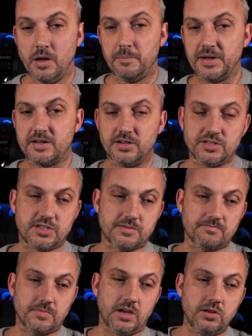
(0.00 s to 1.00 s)

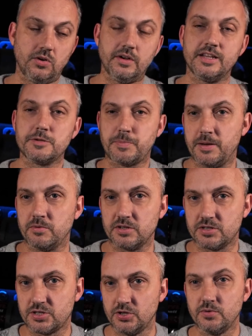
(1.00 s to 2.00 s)
Because a lot of these people
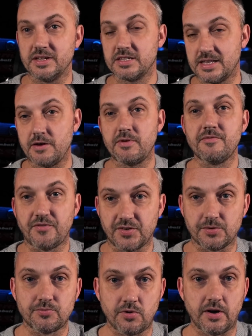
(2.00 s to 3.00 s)
that do this, they're in for
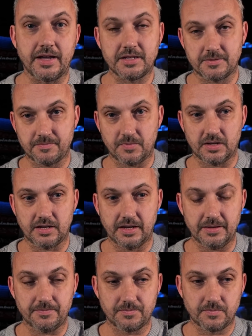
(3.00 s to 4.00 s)
the ride,
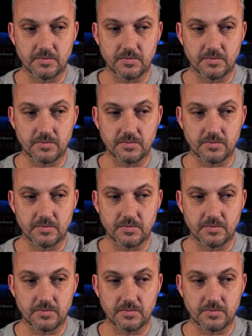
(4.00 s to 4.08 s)
okay?